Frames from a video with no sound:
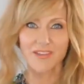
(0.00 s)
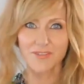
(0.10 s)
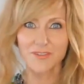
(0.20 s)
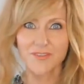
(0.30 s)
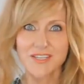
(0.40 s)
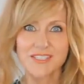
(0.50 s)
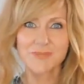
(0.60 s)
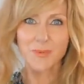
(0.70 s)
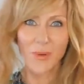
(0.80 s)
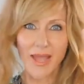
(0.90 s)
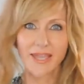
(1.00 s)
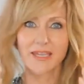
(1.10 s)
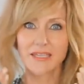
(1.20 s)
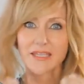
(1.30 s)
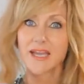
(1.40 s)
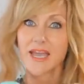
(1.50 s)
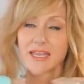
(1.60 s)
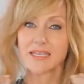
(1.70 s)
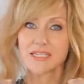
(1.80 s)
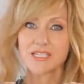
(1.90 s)
If your face is more angular
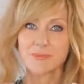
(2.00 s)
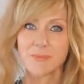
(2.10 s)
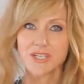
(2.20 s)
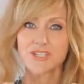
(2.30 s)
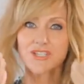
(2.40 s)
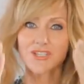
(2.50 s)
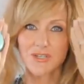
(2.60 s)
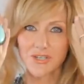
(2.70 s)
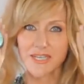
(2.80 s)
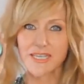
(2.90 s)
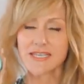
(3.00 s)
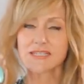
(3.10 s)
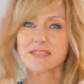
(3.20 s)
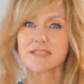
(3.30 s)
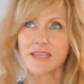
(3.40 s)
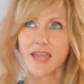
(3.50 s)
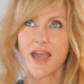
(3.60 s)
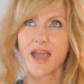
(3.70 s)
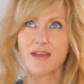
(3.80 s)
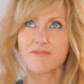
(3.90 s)
and in dimension, you can easily
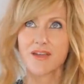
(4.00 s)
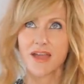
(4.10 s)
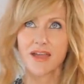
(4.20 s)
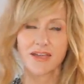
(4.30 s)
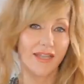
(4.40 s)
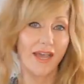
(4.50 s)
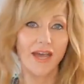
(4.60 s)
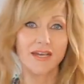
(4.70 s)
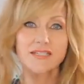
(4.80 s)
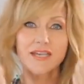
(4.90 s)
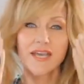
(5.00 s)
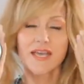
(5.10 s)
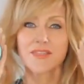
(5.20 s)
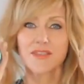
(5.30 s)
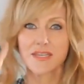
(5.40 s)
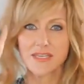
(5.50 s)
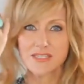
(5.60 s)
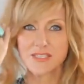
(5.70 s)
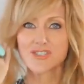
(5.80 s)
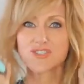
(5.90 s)
have a cut that
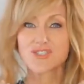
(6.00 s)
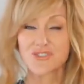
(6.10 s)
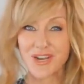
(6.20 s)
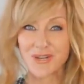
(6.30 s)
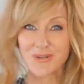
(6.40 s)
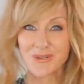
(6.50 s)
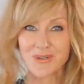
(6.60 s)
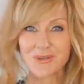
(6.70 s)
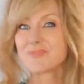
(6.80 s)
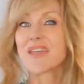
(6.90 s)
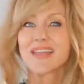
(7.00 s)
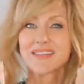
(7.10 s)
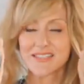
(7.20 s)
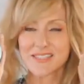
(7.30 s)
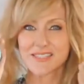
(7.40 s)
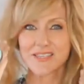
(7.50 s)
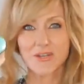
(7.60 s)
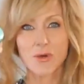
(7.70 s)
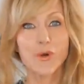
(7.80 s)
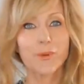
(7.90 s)
is straight on you,
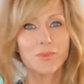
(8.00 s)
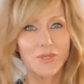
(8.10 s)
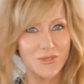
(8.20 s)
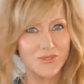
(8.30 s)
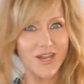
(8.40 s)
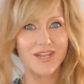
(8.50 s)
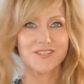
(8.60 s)
or a blow dry